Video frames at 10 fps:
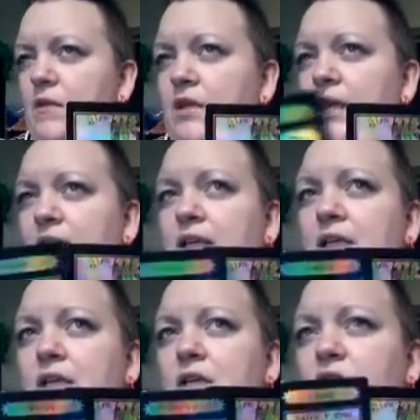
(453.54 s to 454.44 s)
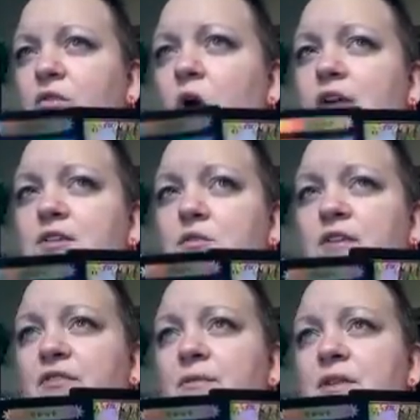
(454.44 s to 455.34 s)
like you've walked
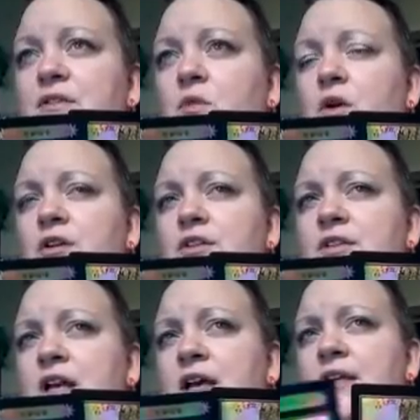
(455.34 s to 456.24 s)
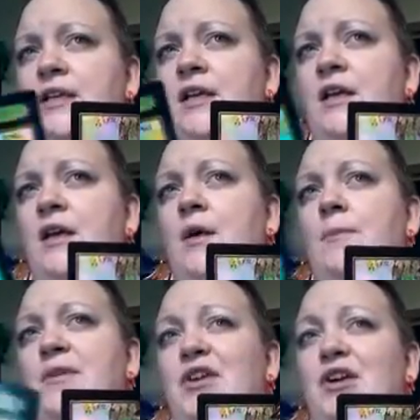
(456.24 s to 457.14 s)
away from this water sign,
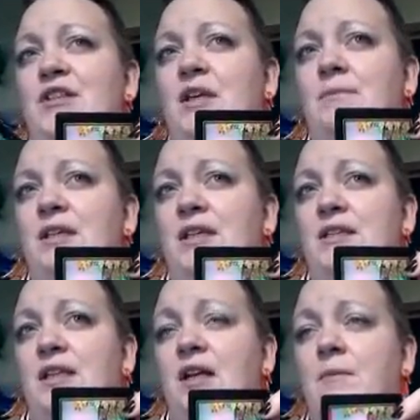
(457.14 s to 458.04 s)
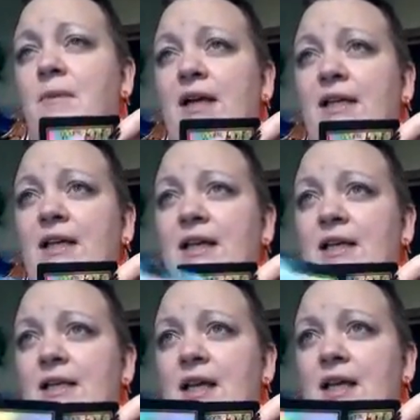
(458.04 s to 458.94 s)
but they're attempting to come back
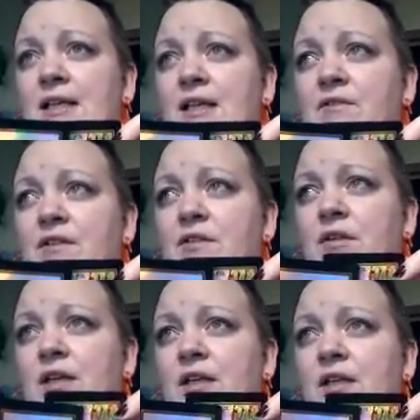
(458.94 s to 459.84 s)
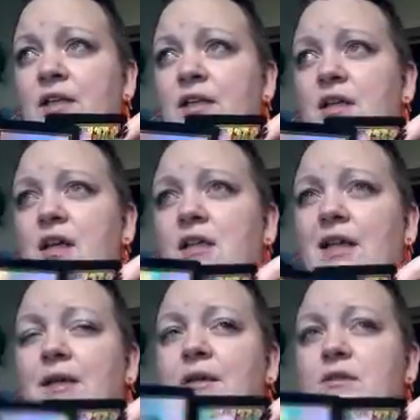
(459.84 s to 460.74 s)
in and give you like
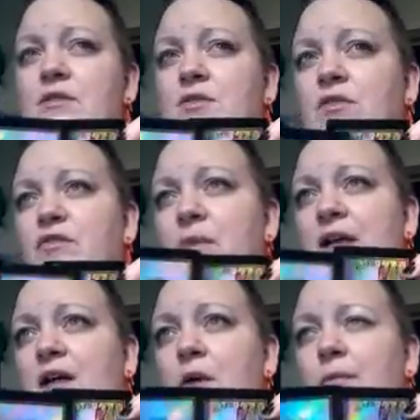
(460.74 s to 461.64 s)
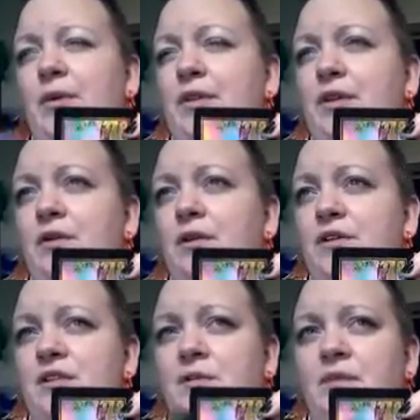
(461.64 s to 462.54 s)
sort of make up with you
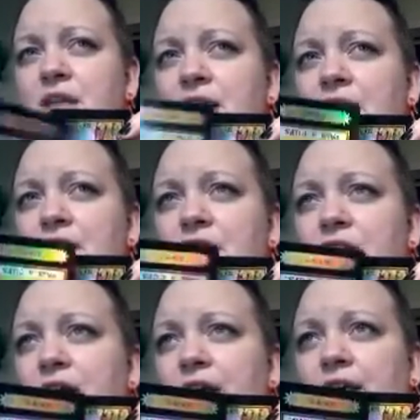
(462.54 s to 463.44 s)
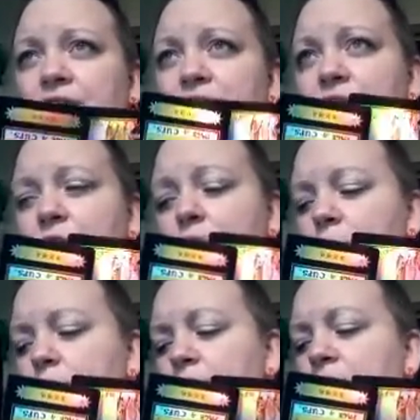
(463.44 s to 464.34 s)
or something, and you're like,
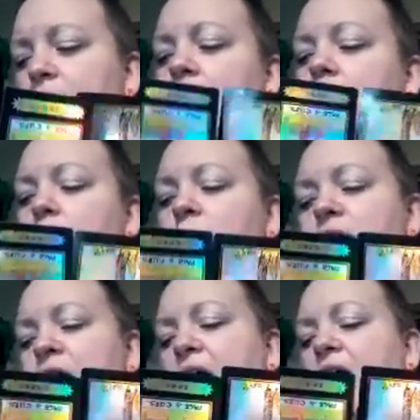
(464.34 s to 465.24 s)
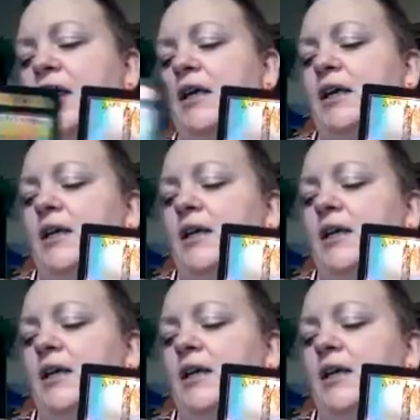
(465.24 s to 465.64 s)
nope, block.